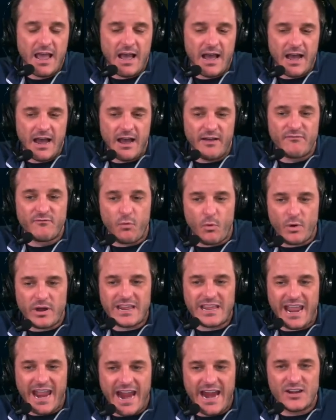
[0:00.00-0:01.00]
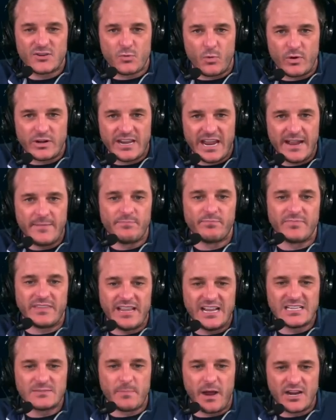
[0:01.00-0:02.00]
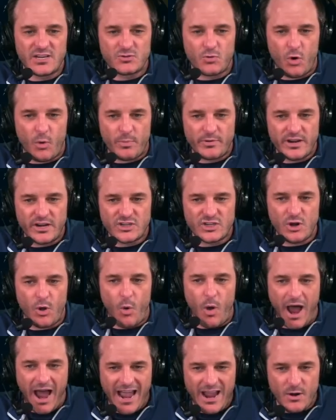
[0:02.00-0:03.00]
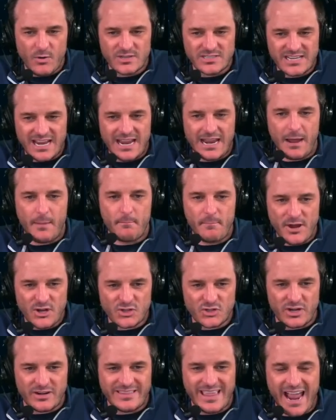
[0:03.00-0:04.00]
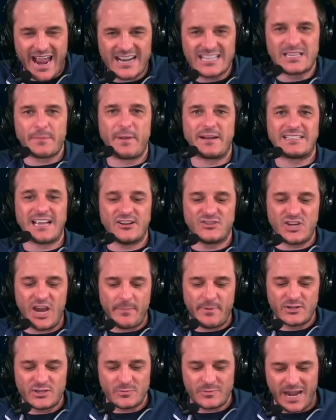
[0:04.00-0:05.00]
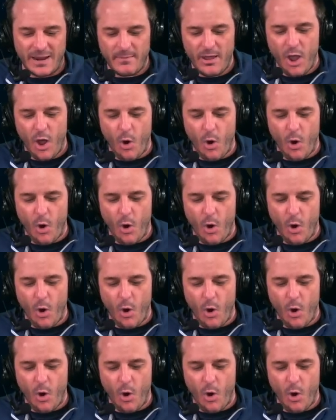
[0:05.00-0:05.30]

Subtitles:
48-28 is my score prediction. Ohio State, Michigan. Then it's the Big Ten Championship game.